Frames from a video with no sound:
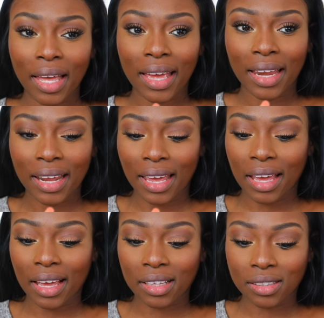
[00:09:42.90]
It
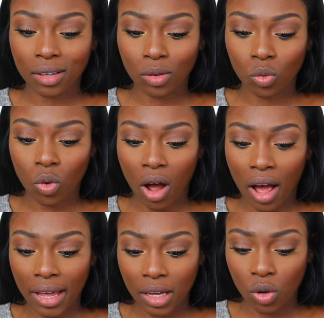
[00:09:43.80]
is what
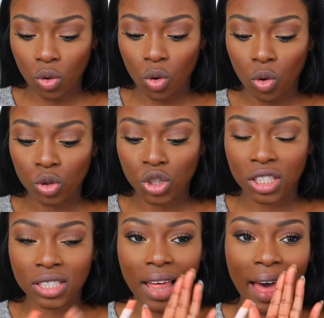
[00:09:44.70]
I call
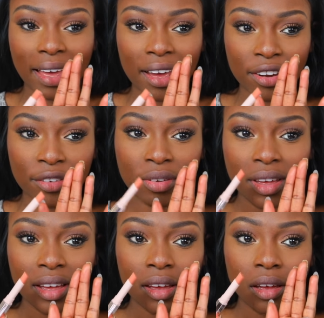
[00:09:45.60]
just that kind of
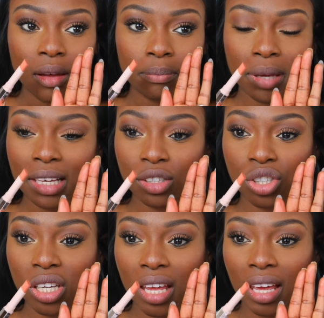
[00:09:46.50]

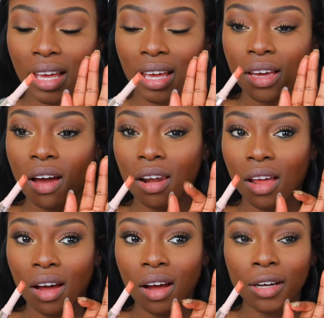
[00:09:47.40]
peachy
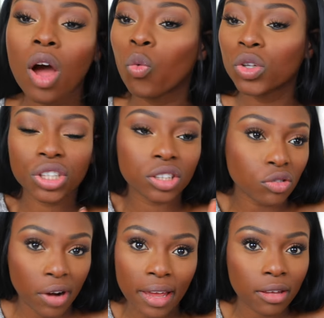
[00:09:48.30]
color, which is
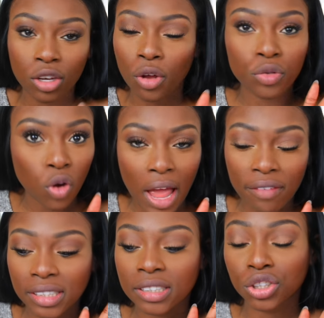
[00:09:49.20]
great. You know, not
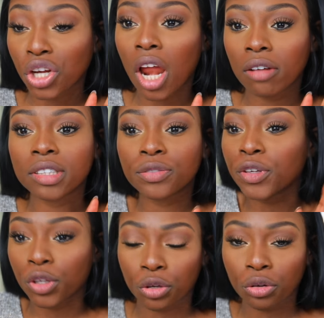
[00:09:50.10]
every color is for
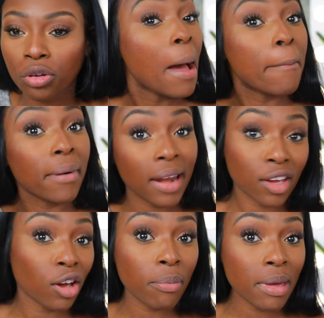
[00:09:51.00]
you, but
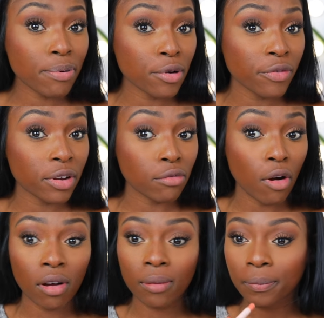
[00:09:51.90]
I could be proven
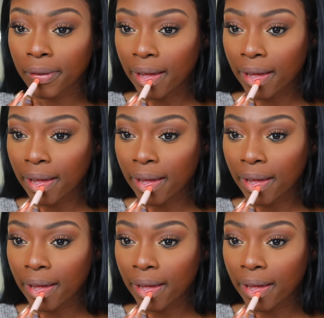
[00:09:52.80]
wrong.